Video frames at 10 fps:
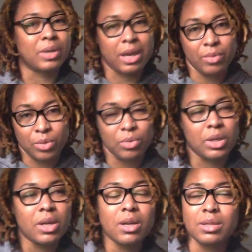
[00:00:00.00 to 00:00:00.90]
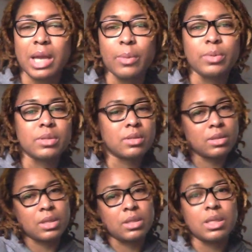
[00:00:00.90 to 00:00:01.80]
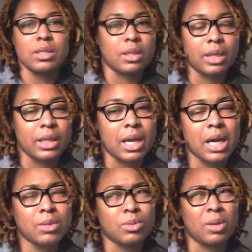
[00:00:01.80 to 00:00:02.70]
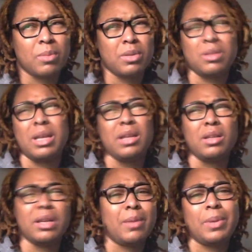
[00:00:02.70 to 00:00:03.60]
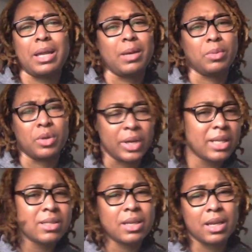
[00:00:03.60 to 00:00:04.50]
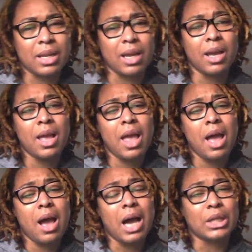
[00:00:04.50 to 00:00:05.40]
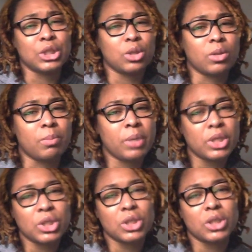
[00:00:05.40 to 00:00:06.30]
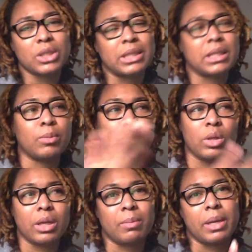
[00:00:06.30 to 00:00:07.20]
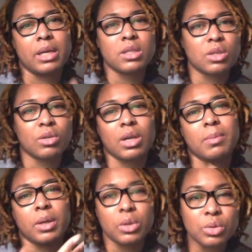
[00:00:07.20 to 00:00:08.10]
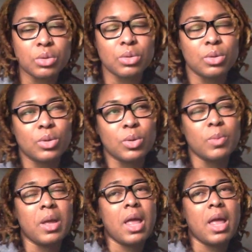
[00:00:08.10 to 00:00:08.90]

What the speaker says: half to three years, I was consistently in the hospital, and they look at me like I'm crazy, and I'll show them pictures, I'll tell them to look at my Instagram, my YouTube,